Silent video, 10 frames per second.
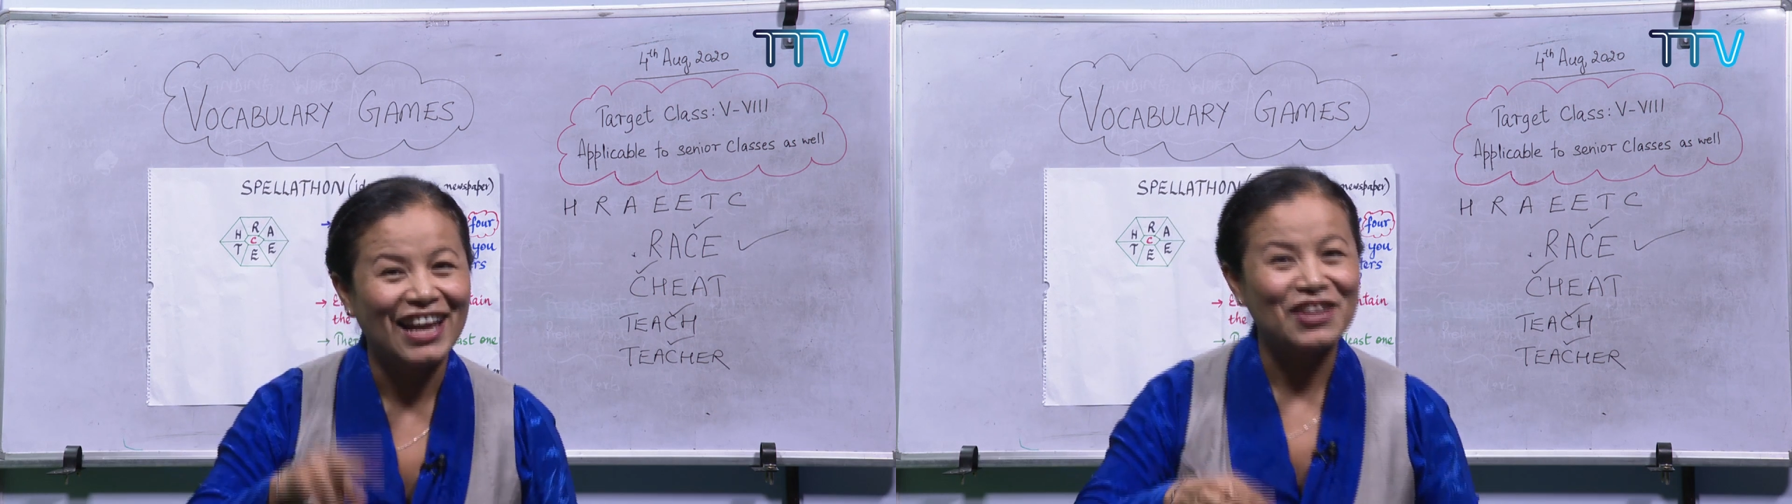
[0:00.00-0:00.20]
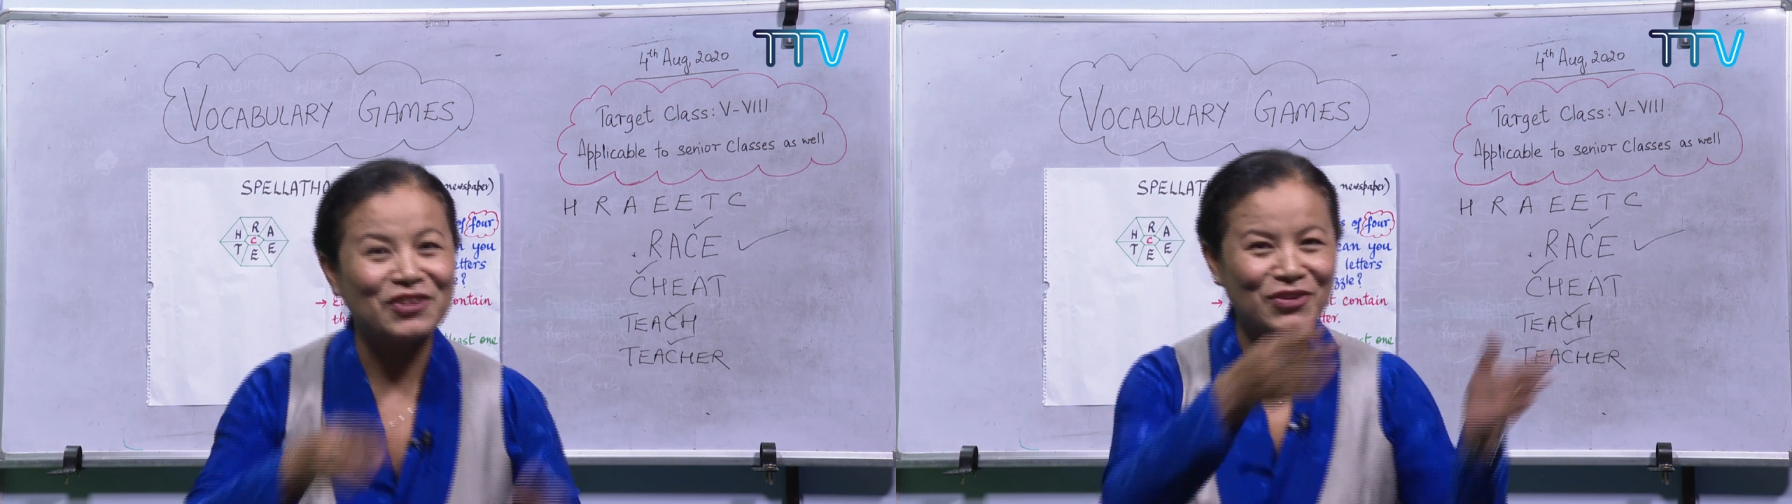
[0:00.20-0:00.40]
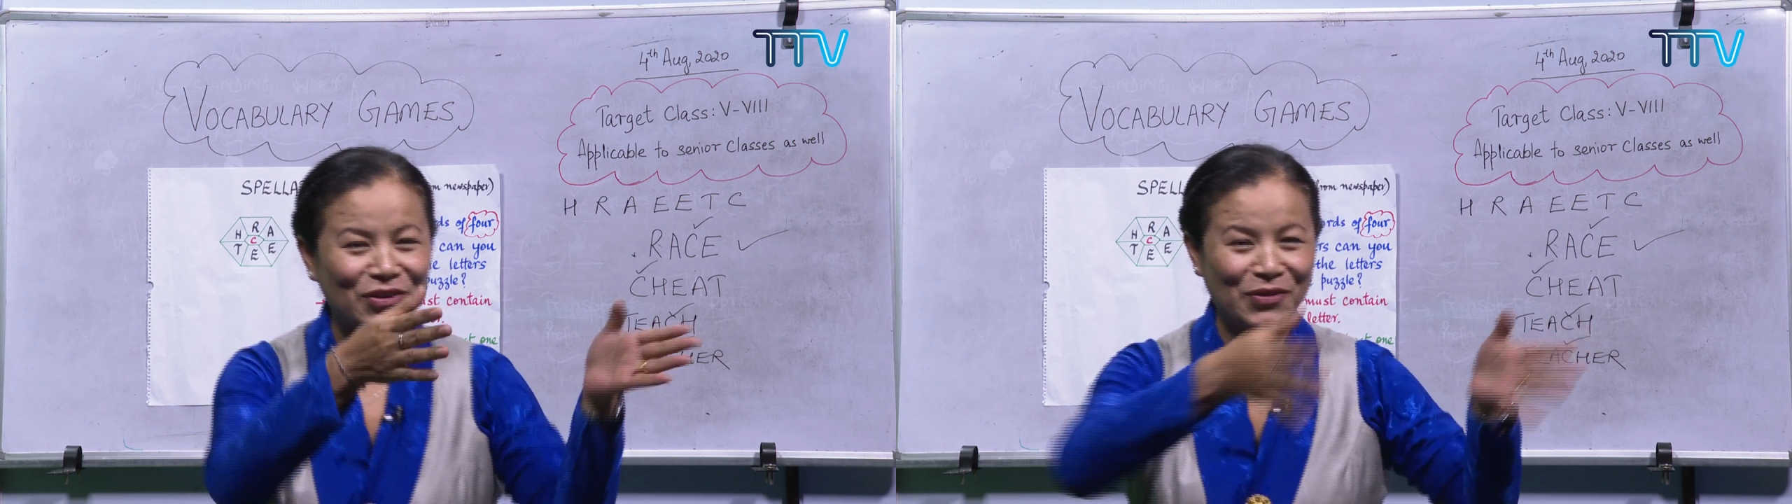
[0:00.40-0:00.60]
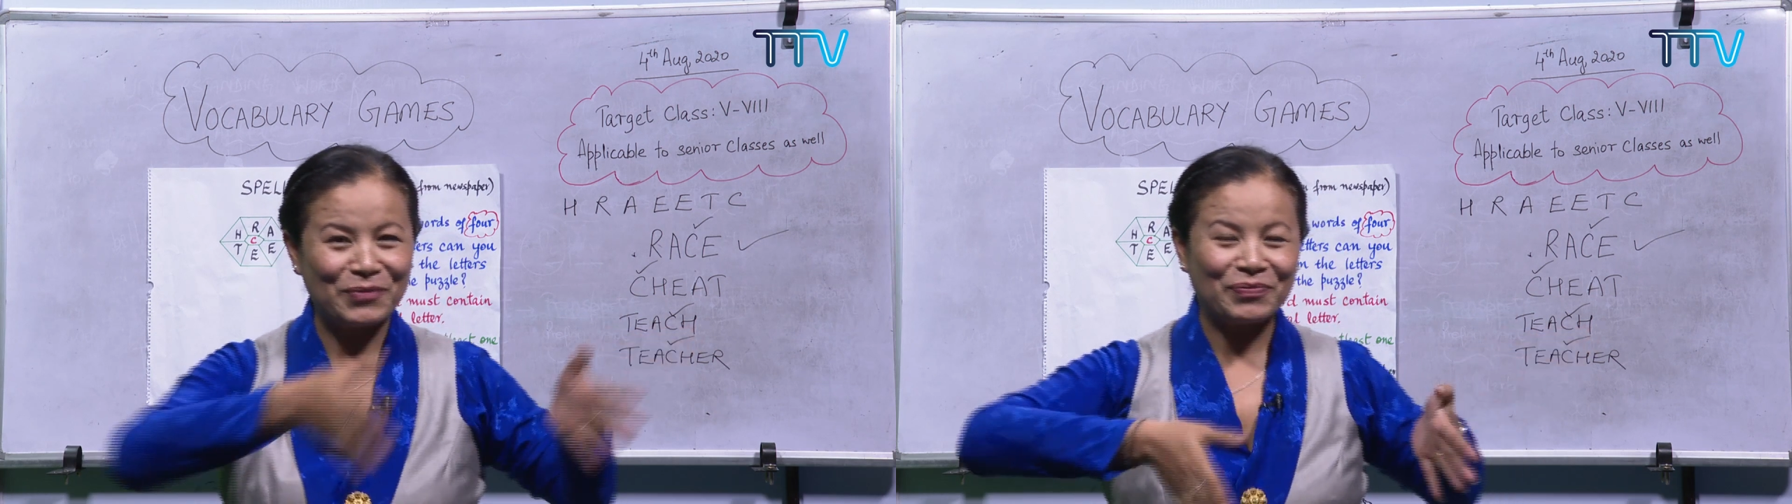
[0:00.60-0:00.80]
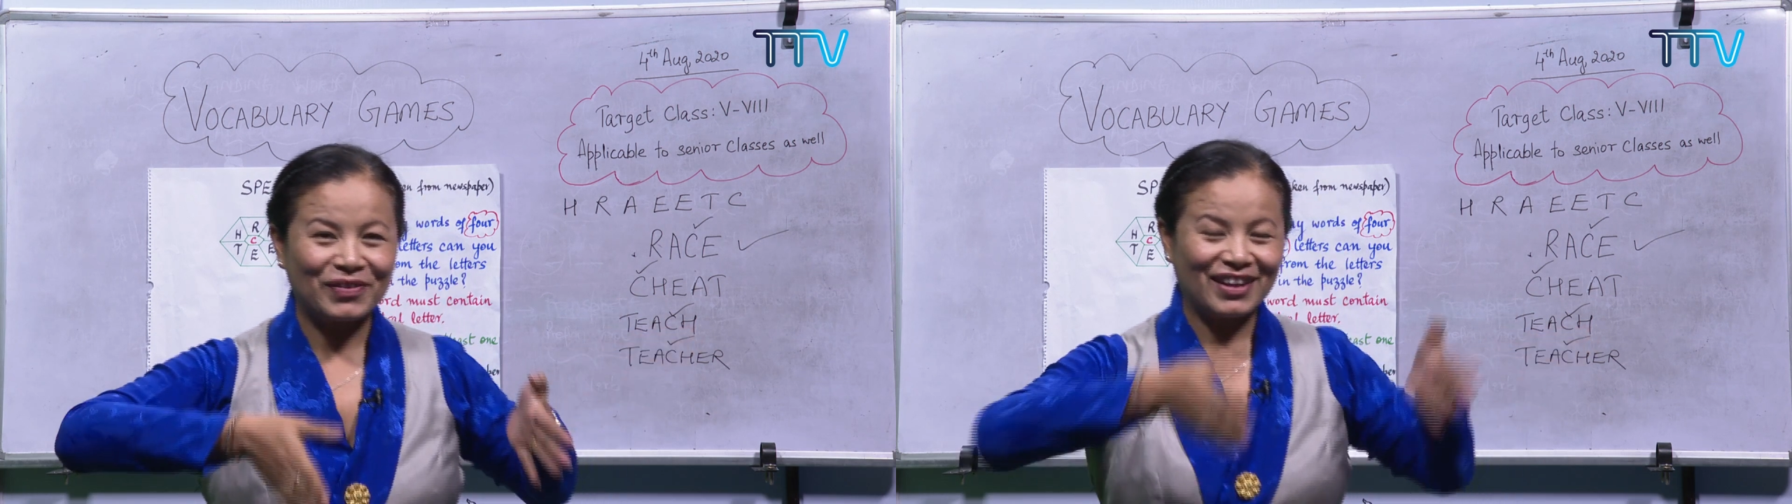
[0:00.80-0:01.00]
you know,
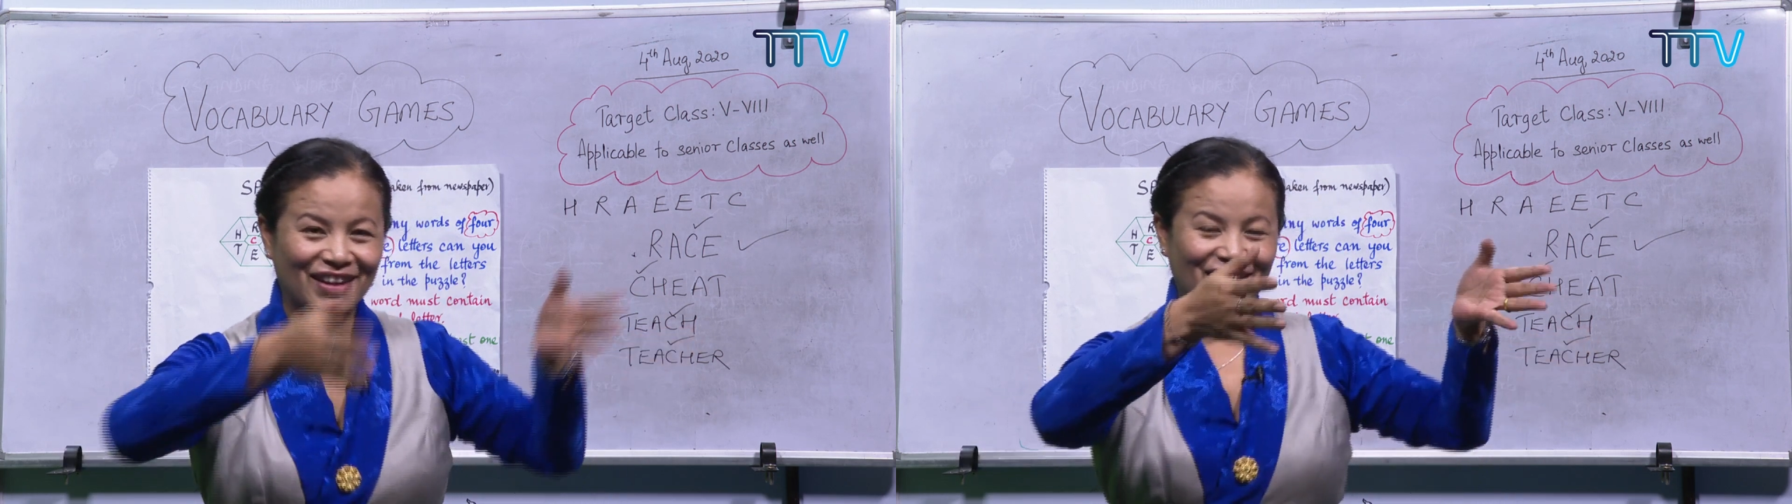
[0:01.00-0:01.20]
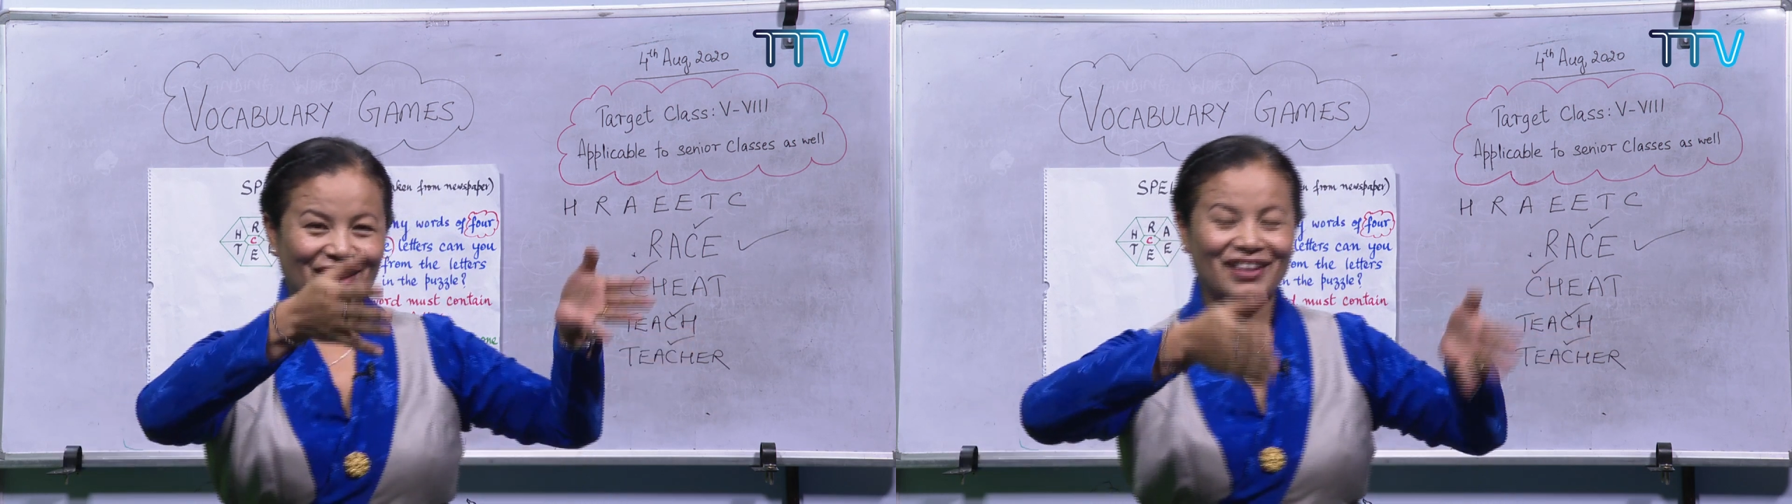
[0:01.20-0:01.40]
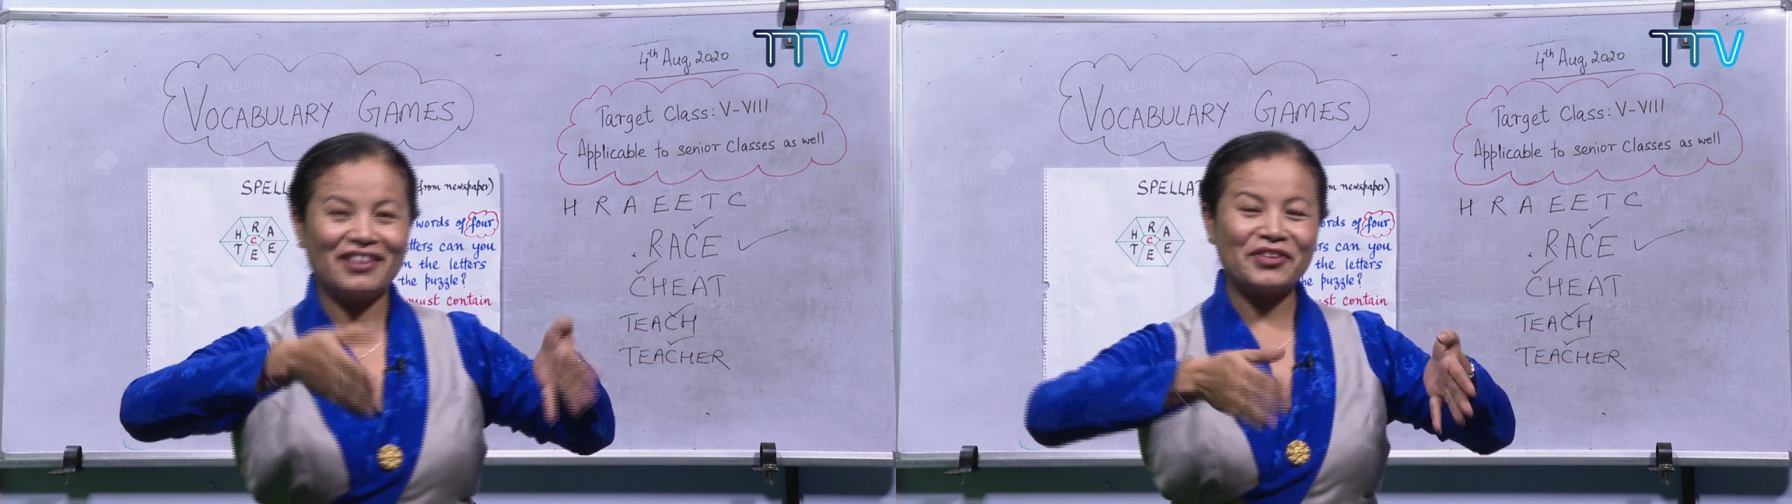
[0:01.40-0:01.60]
a